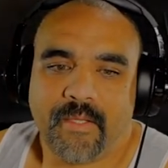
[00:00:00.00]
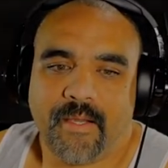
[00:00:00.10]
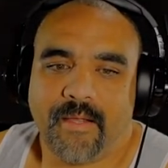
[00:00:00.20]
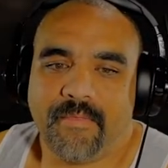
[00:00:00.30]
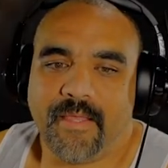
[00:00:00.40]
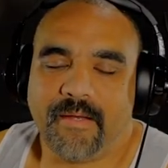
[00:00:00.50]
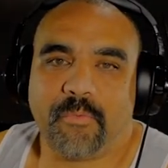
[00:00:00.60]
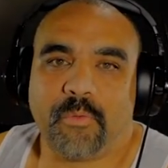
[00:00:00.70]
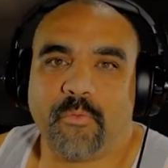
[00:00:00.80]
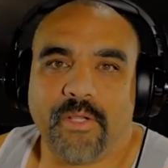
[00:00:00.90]
And then
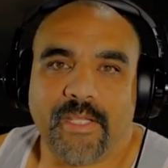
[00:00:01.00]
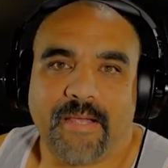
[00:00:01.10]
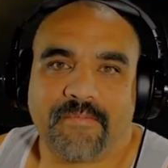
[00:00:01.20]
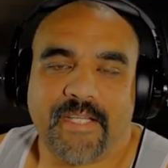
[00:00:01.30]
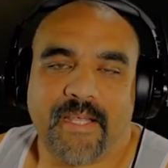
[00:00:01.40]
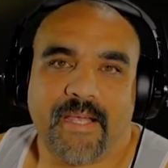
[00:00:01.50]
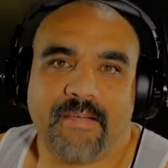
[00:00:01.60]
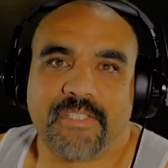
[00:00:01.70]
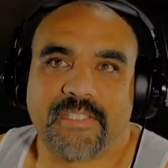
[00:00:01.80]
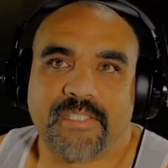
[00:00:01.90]
we really have to
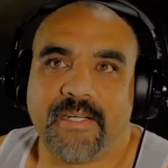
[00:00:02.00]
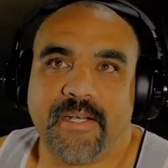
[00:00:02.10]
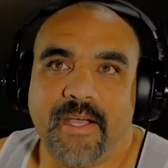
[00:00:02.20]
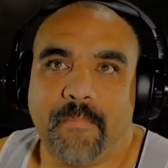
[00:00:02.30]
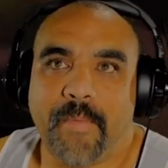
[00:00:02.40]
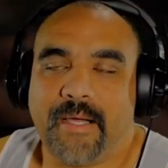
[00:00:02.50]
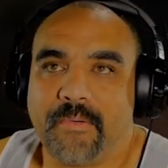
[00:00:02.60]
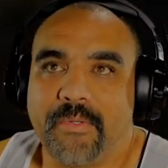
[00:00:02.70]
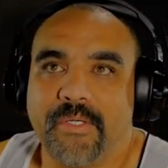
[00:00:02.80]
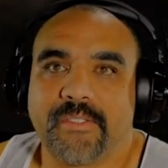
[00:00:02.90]
have just enough
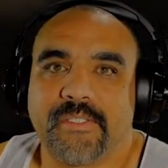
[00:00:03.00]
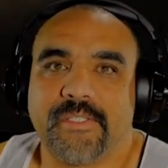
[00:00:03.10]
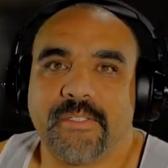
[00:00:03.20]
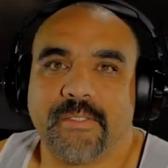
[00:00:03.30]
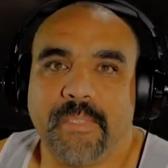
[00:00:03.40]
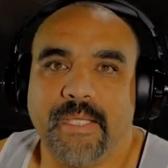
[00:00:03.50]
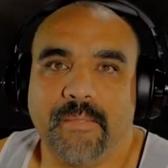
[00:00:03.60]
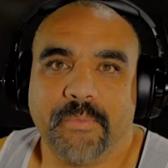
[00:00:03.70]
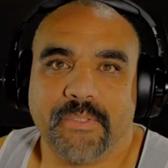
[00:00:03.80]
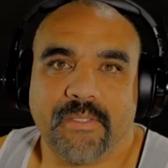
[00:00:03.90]
power to be
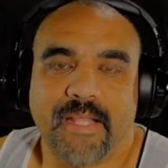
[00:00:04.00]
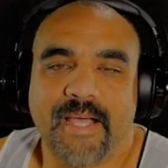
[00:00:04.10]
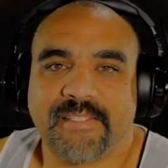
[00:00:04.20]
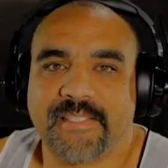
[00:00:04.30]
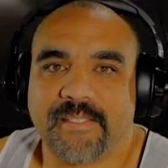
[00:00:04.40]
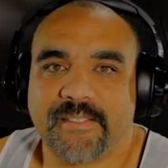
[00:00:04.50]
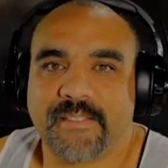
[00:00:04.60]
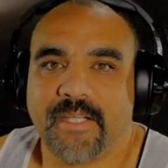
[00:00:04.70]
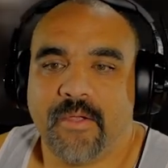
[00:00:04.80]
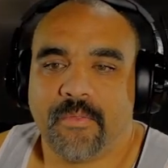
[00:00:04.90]
able to last us
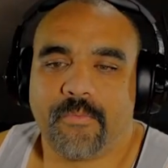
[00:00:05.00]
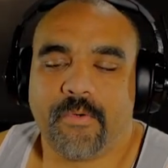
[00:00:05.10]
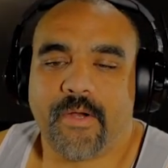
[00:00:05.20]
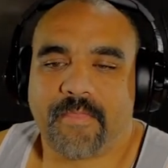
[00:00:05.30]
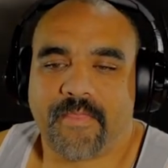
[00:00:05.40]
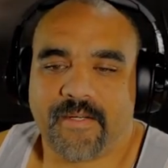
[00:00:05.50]
throughout the